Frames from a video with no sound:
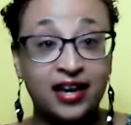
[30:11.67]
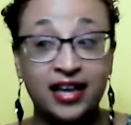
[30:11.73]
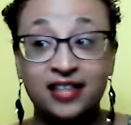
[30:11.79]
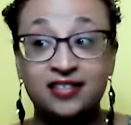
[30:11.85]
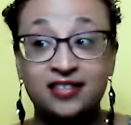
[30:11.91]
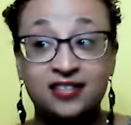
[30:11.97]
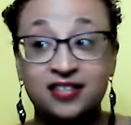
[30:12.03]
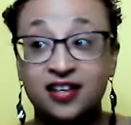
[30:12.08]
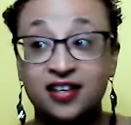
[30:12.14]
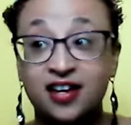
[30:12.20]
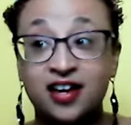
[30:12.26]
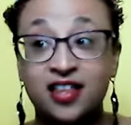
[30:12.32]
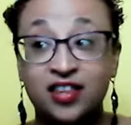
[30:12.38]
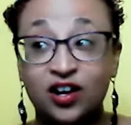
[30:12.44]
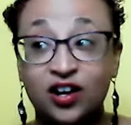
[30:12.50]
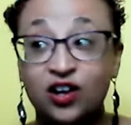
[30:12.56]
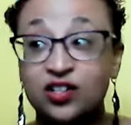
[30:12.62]
It's
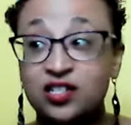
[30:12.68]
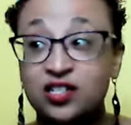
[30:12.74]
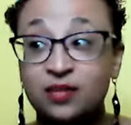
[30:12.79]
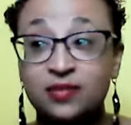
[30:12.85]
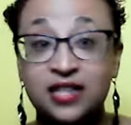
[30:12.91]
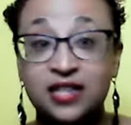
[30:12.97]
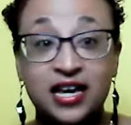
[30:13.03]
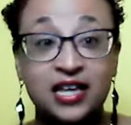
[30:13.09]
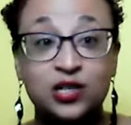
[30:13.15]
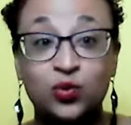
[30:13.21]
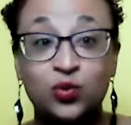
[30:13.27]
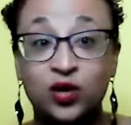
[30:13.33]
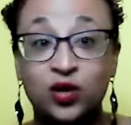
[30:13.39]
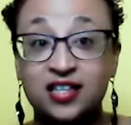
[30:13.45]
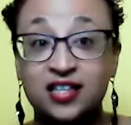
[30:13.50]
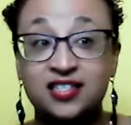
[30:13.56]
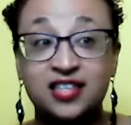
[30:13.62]
there are some days
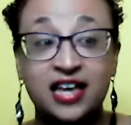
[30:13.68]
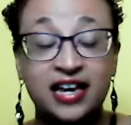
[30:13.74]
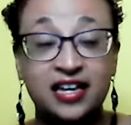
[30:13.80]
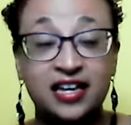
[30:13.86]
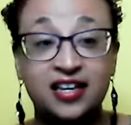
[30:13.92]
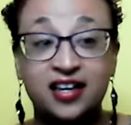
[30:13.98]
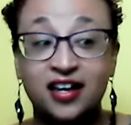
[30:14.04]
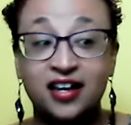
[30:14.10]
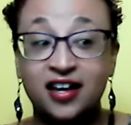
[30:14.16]
where it's like,